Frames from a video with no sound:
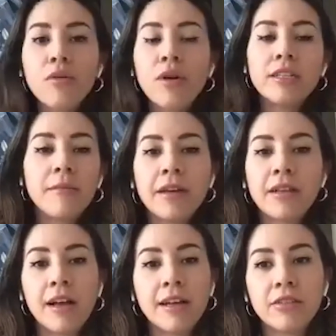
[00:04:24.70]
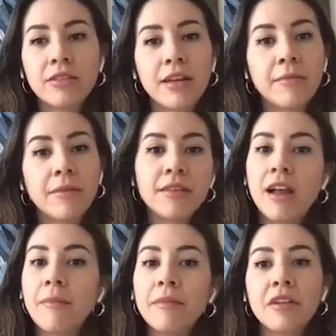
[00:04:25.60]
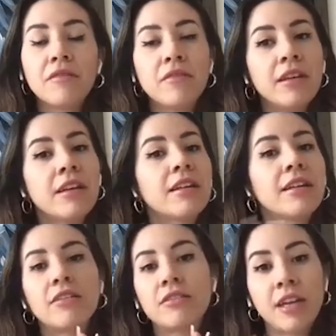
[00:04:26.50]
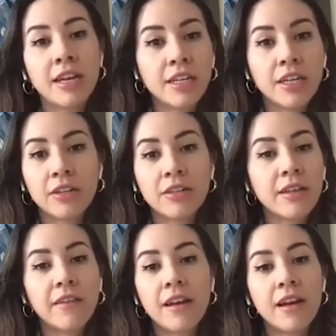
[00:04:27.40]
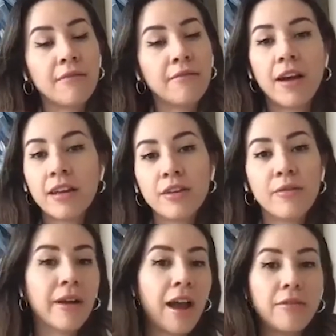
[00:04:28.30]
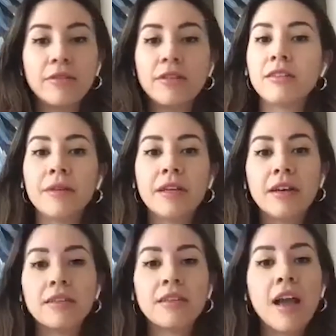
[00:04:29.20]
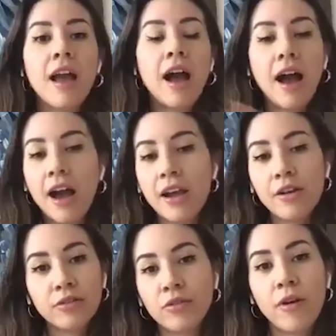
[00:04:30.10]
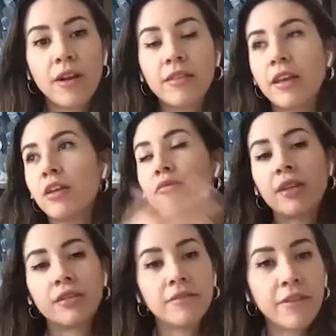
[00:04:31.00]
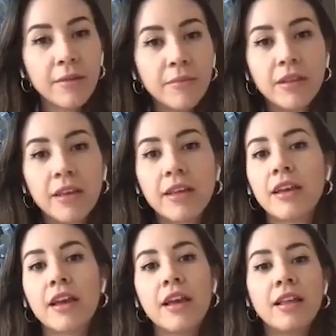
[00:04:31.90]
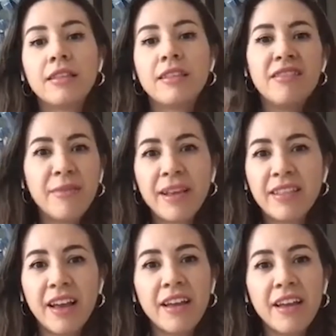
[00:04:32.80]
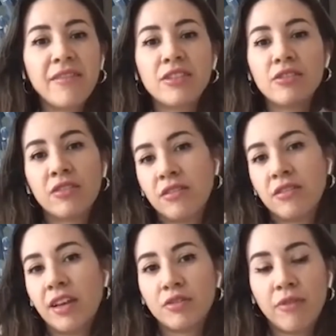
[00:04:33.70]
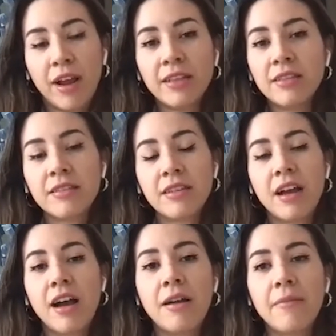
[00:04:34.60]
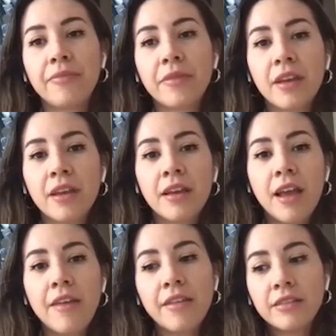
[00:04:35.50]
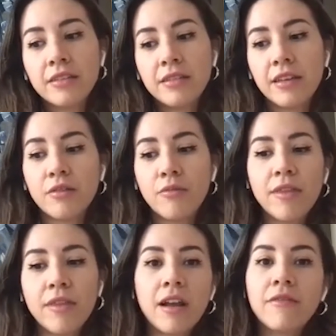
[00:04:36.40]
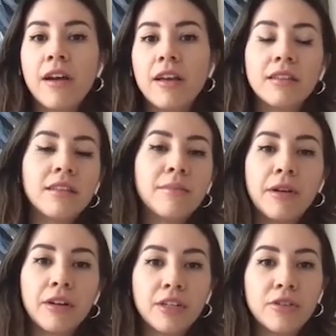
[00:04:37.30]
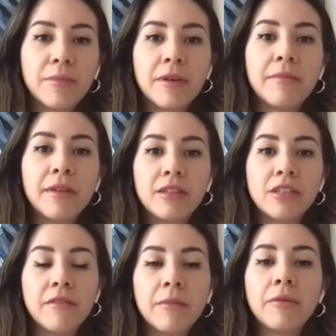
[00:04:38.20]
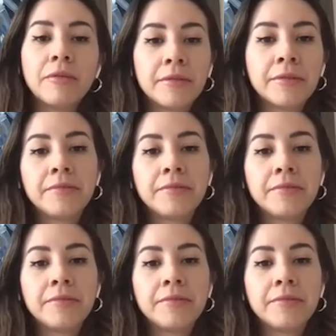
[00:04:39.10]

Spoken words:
you, I tell my clients all the time, listen, I'm here for like another 10 years and then find a new accountant, because I also want to like raise a family, like live my life and just collect rents. And this is like the way that I find like the American dream can be achievable.